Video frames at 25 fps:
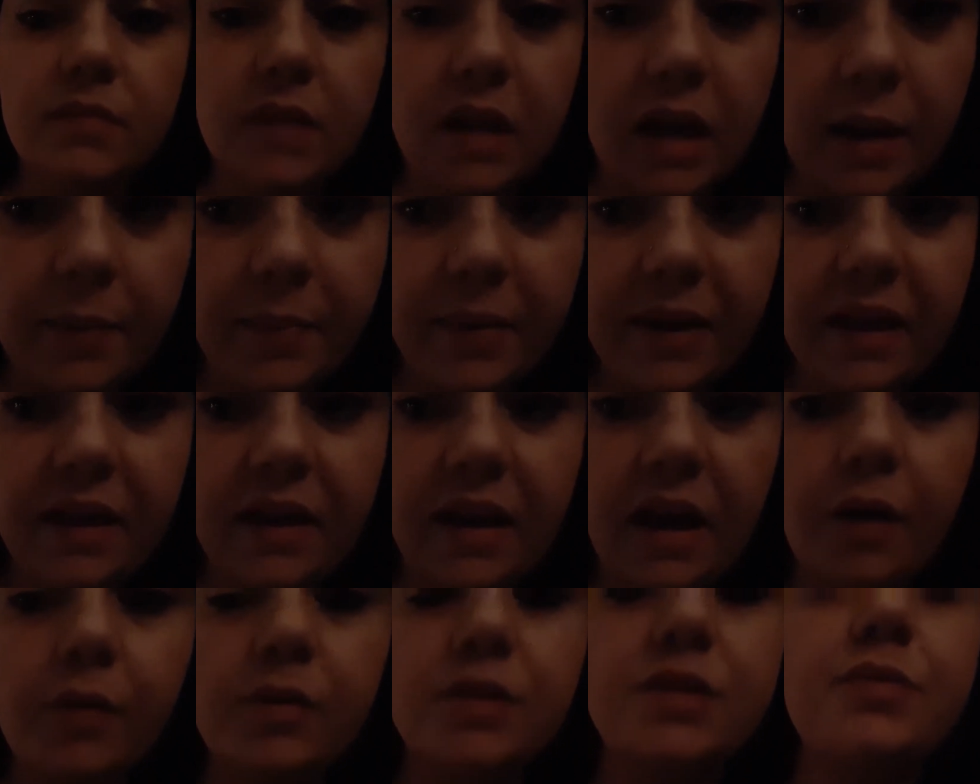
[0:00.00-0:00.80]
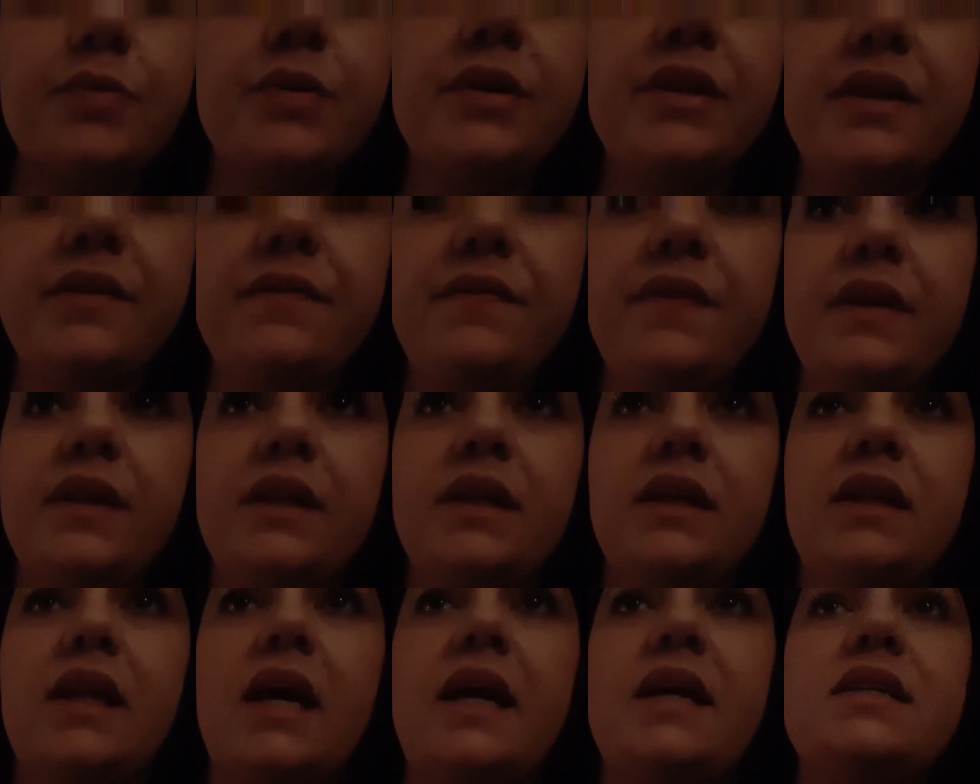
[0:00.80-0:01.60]
I was really
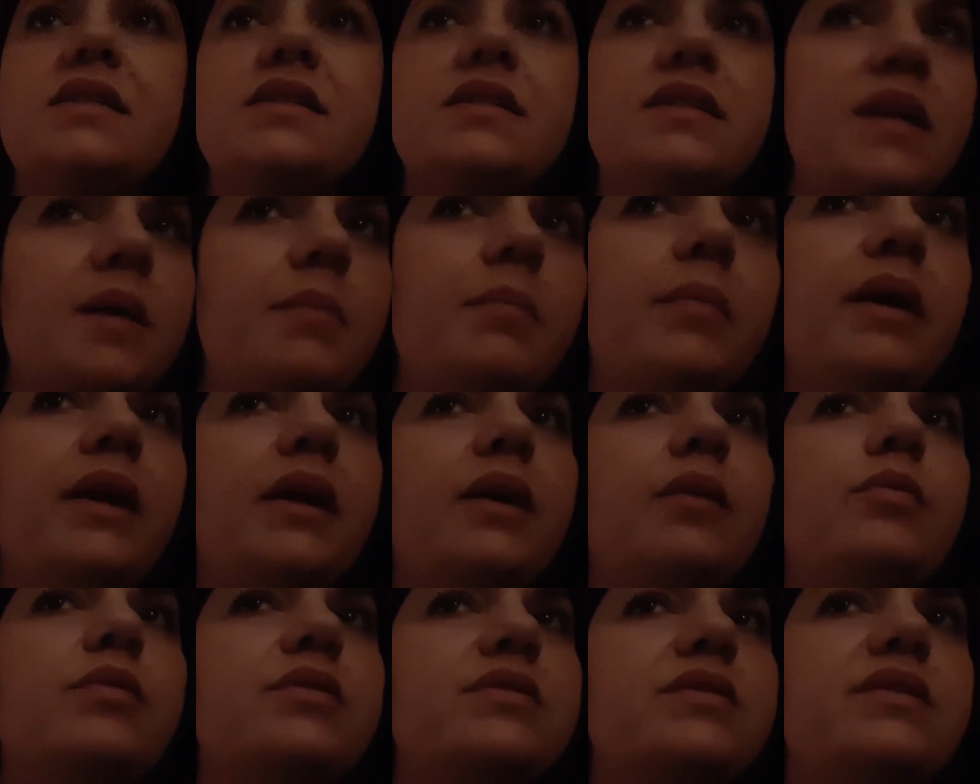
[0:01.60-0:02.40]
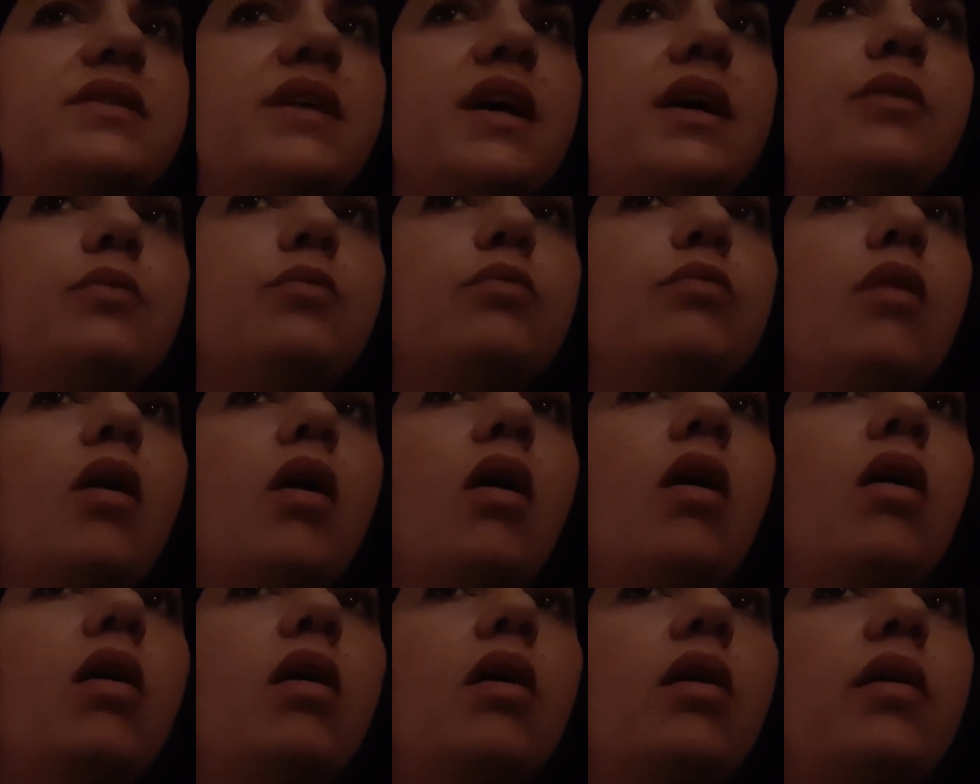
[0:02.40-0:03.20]
feeling like somebody was done
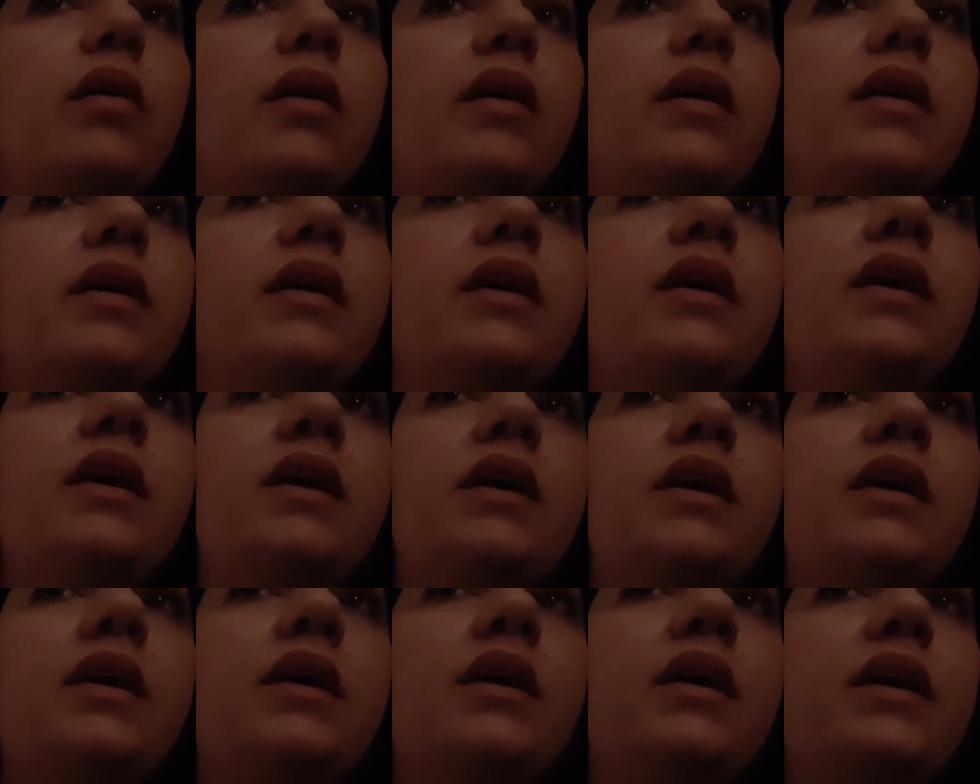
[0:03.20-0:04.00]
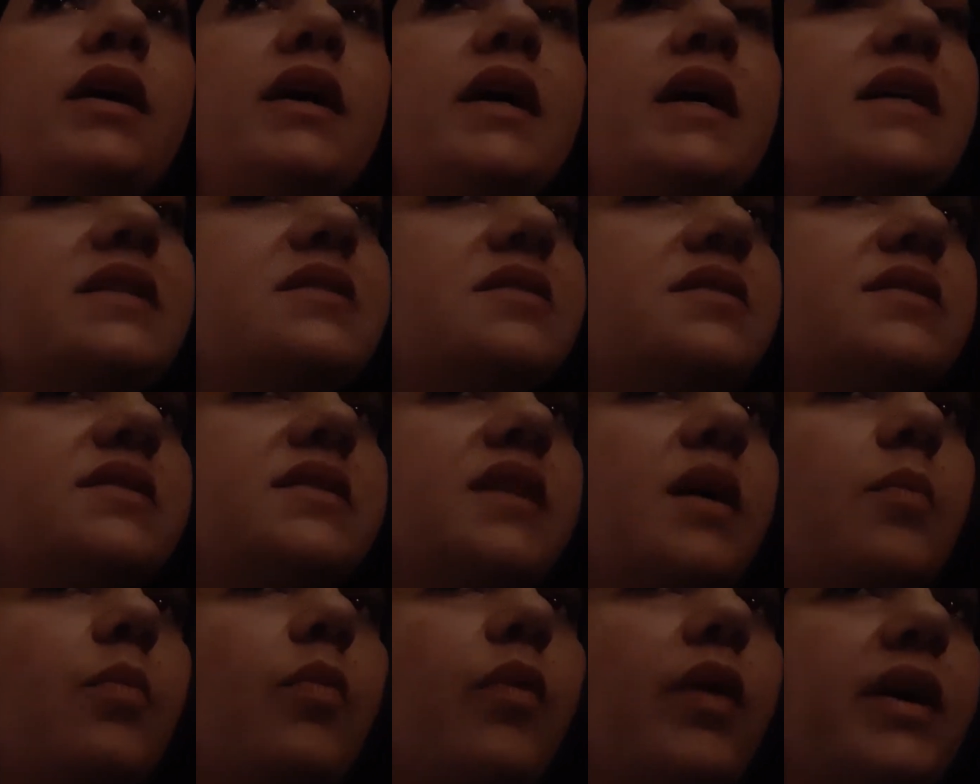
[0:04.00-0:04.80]
wrong in
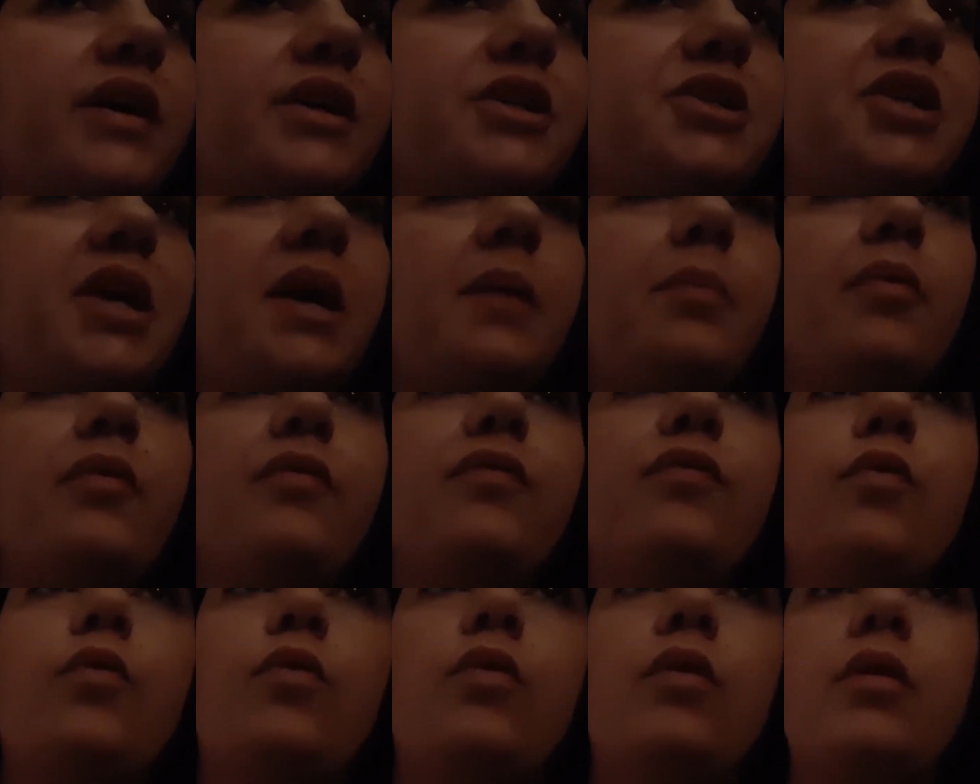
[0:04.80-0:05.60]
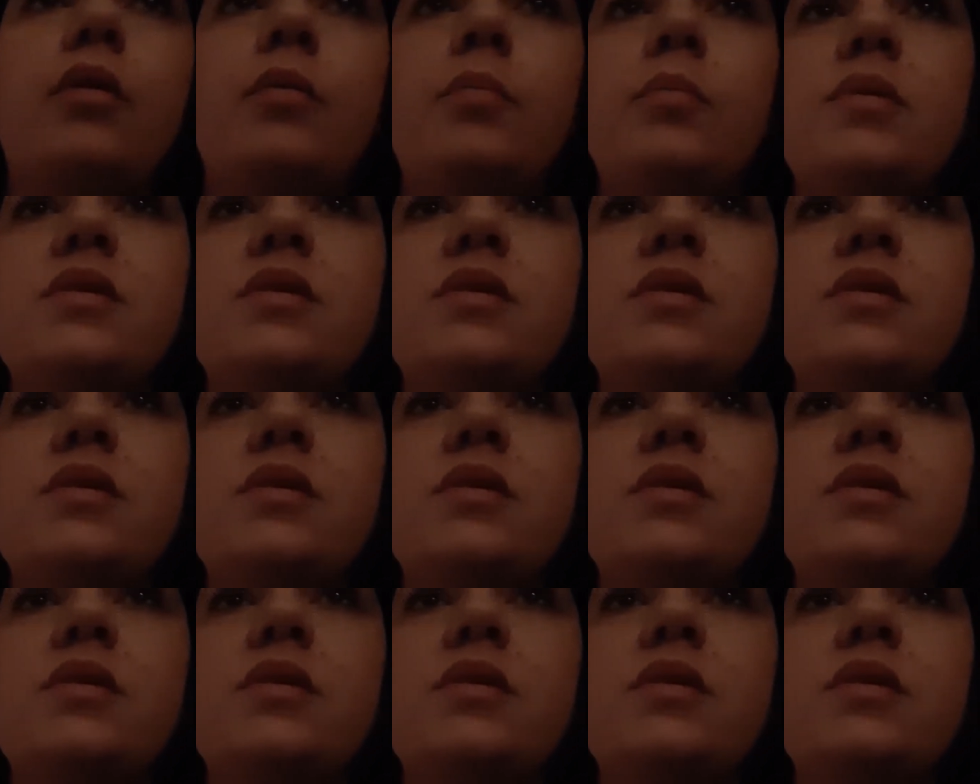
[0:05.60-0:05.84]
some way, shape, or form.